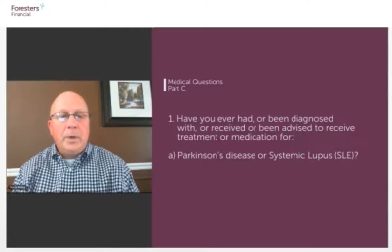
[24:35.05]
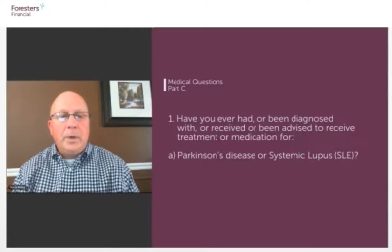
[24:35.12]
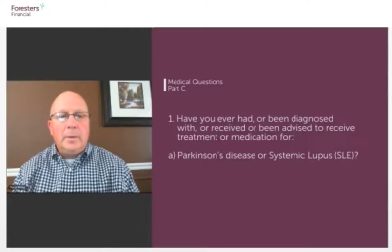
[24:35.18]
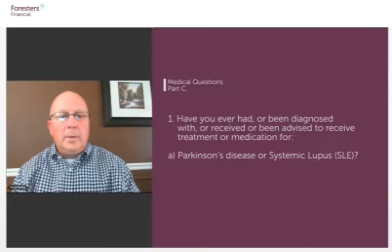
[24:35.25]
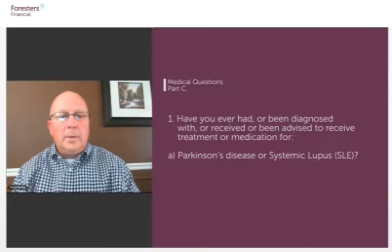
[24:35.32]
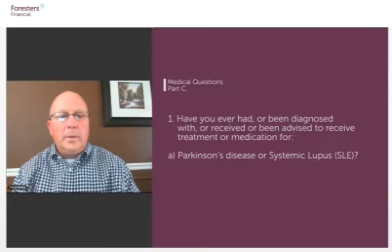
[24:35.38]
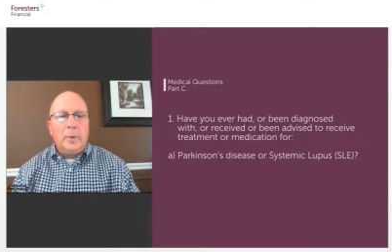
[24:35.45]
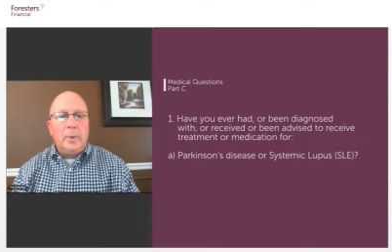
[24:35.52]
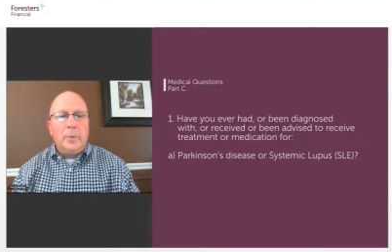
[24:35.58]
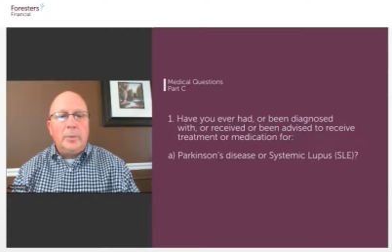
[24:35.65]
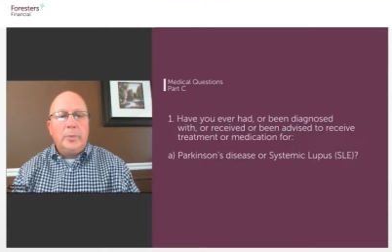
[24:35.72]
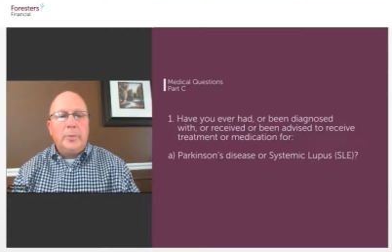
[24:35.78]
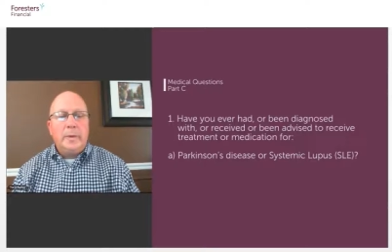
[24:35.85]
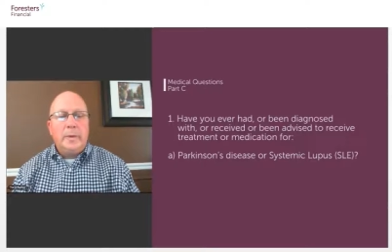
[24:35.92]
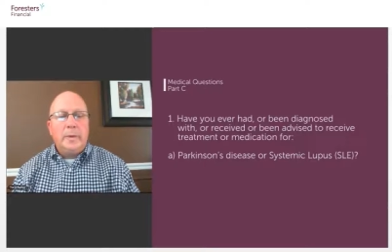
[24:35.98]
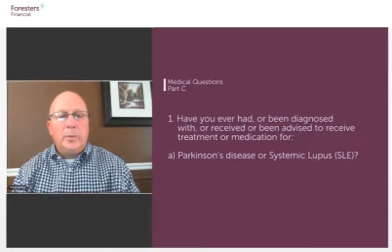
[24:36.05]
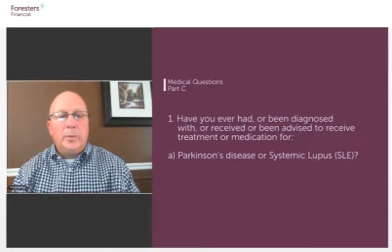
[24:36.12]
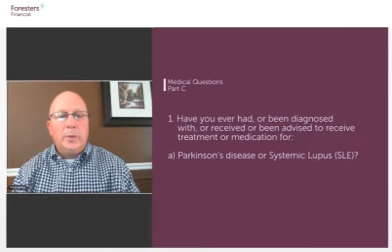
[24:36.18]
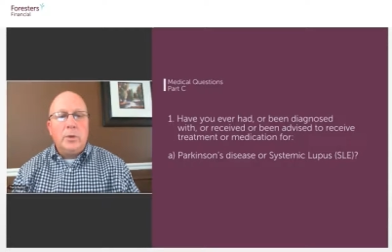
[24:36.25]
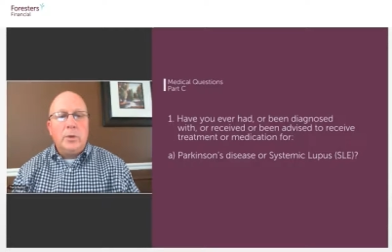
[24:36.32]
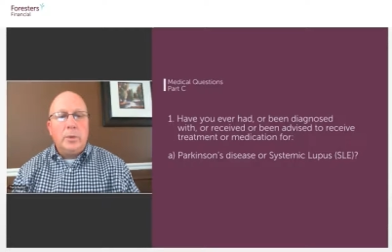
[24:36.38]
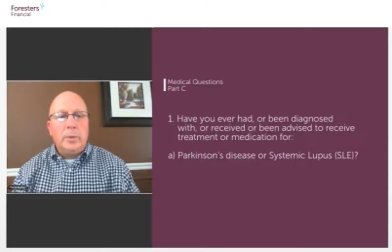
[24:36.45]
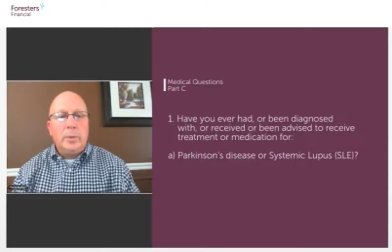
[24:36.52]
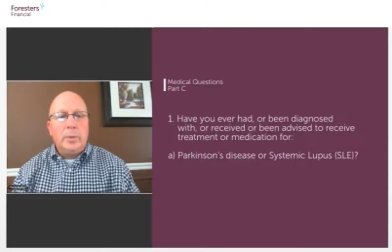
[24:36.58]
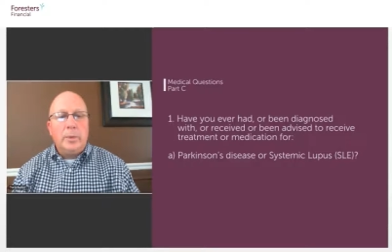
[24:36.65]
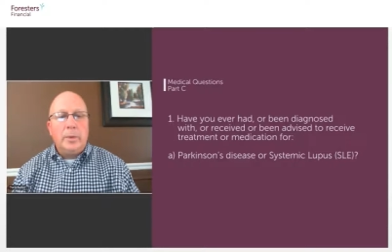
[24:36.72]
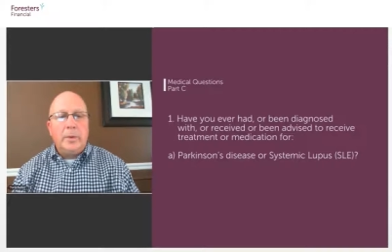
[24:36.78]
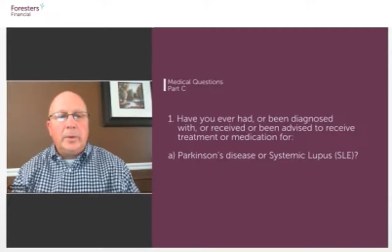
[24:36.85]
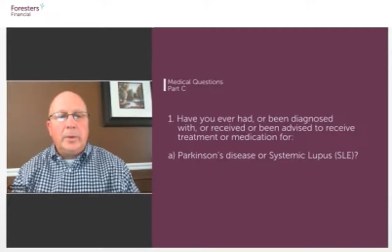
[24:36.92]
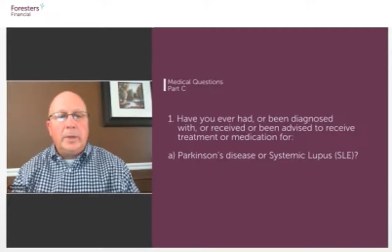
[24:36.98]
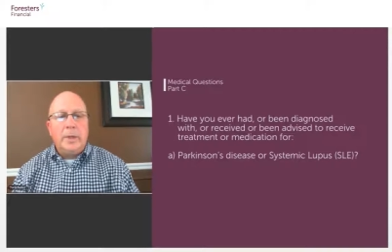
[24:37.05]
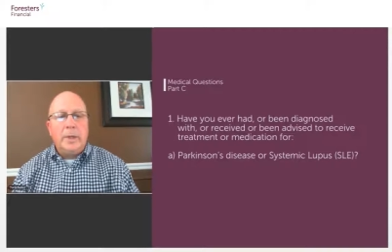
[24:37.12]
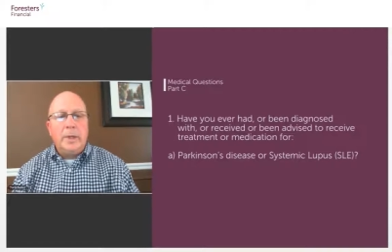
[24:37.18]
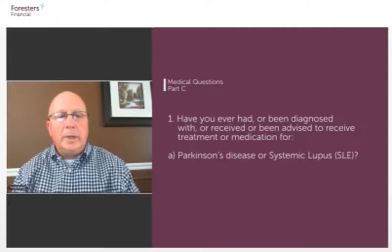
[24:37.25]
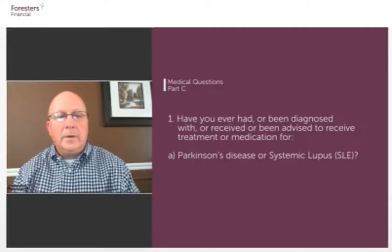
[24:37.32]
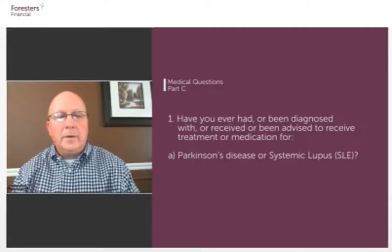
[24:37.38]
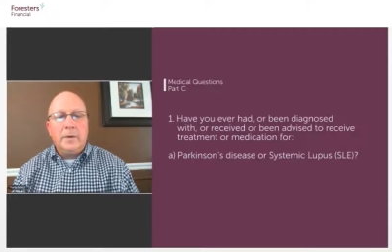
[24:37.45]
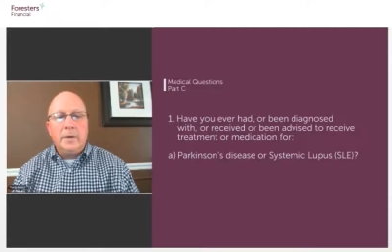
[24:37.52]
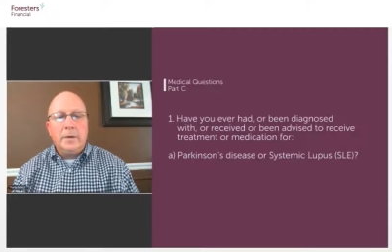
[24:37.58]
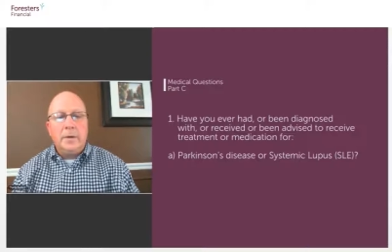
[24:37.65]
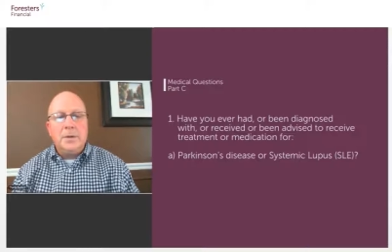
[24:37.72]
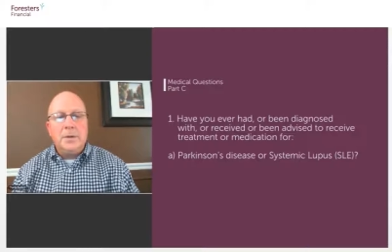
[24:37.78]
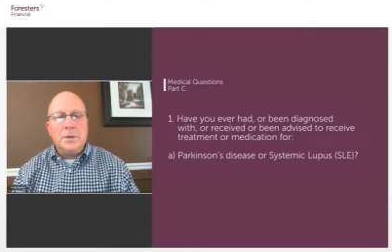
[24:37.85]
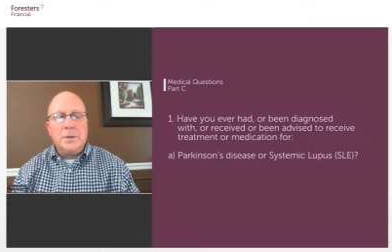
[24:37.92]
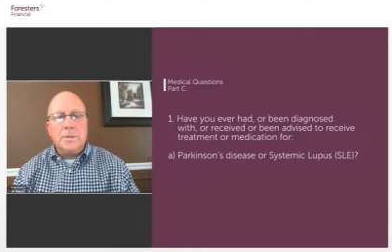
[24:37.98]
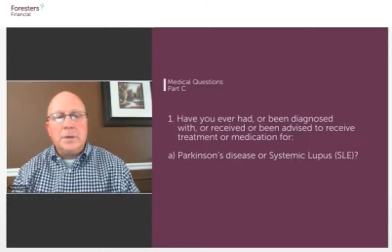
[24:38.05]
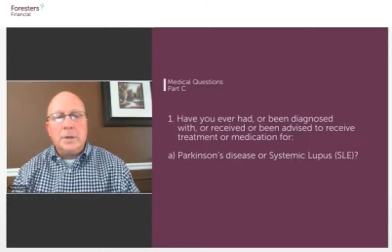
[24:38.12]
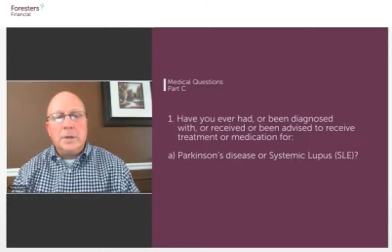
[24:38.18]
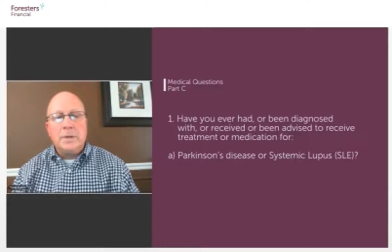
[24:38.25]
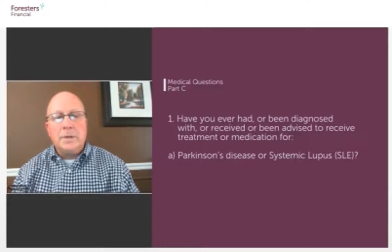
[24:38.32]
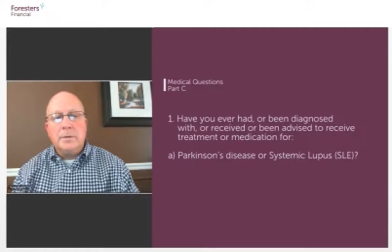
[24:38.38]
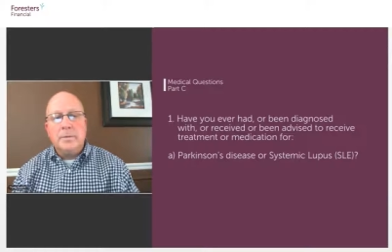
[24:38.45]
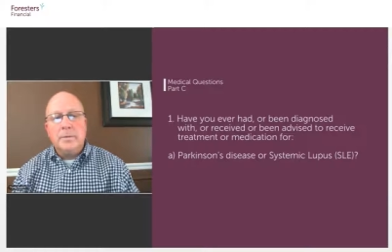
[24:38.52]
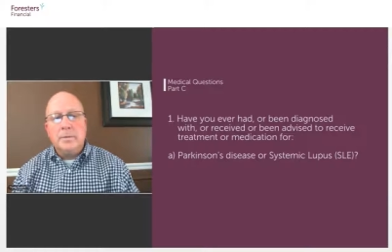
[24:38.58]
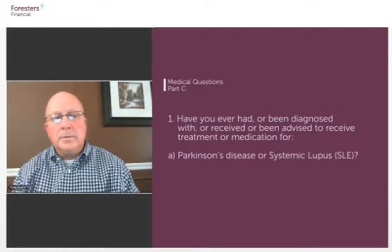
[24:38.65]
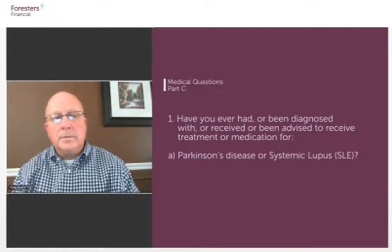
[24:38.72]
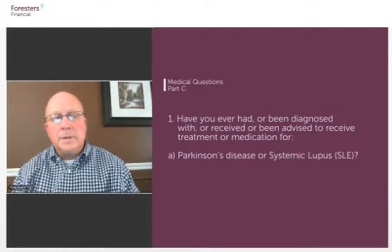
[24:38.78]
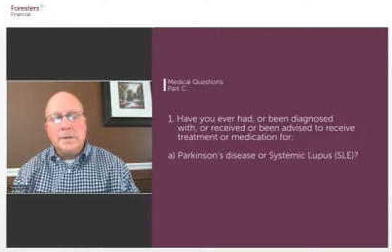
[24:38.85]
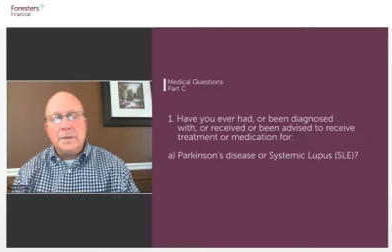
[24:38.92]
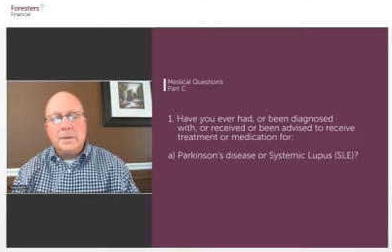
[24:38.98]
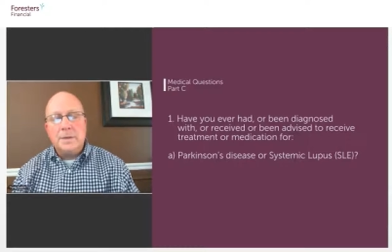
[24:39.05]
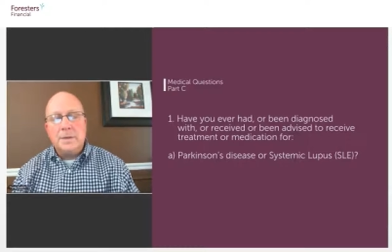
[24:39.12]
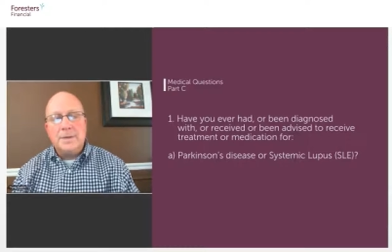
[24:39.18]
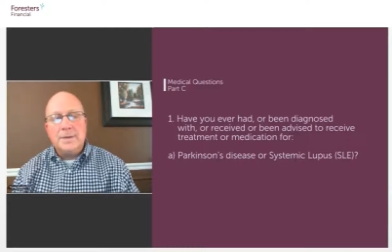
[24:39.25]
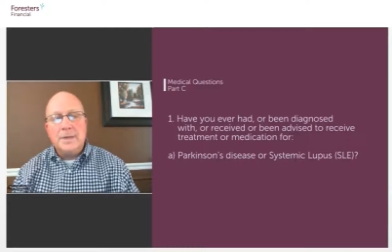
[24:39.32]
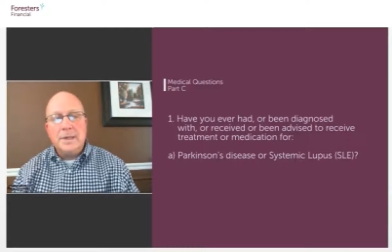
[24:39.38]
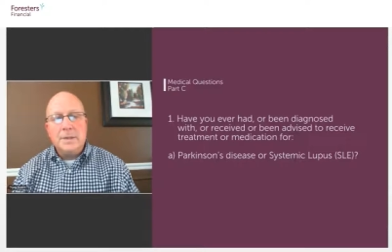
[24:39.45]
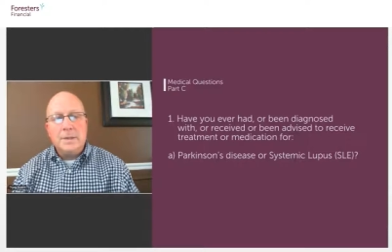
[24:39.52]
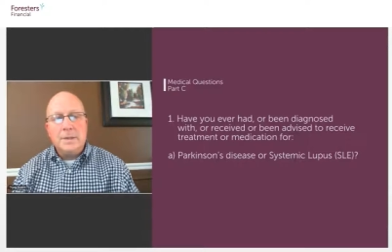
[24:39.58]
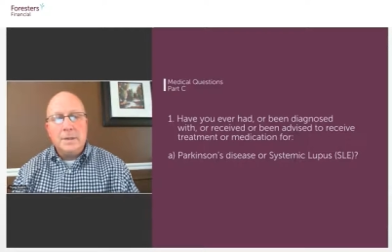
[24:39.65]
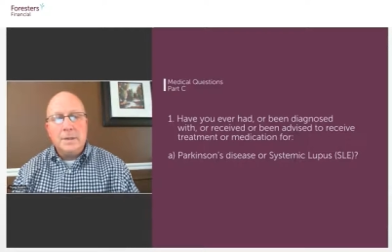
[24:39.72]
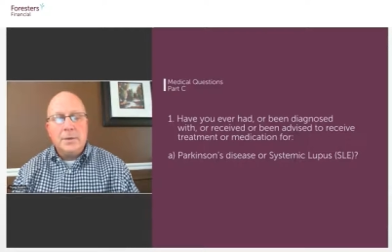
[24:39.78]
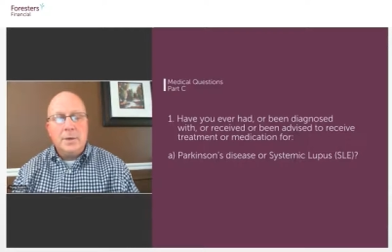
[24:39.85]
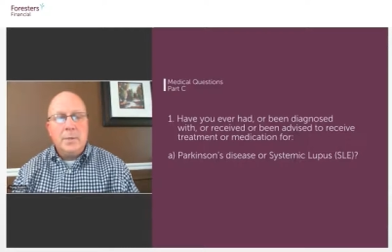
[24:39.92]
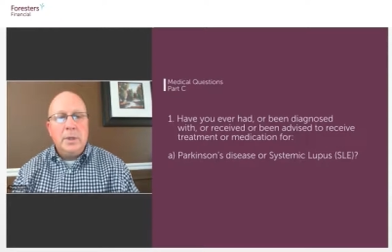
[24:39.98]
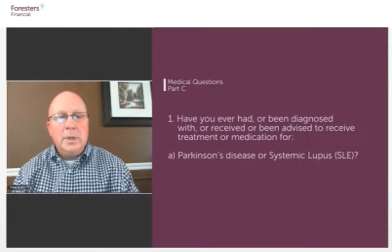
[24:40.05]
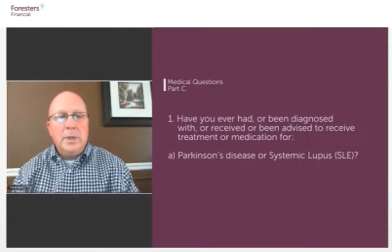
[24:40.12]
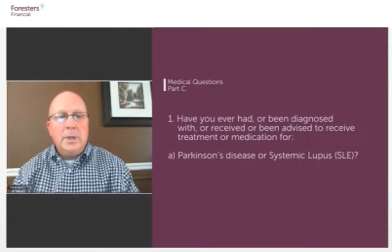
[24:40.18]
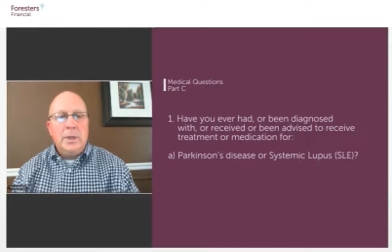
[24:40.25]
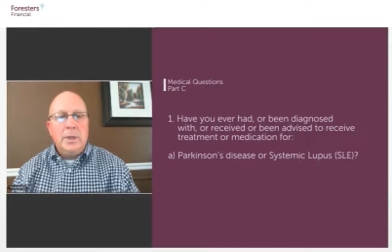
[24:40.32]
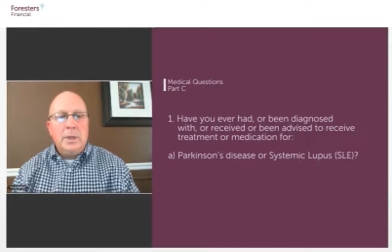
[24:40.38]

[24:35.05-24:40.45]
But Requip, again, it's used for restless leg syndrome.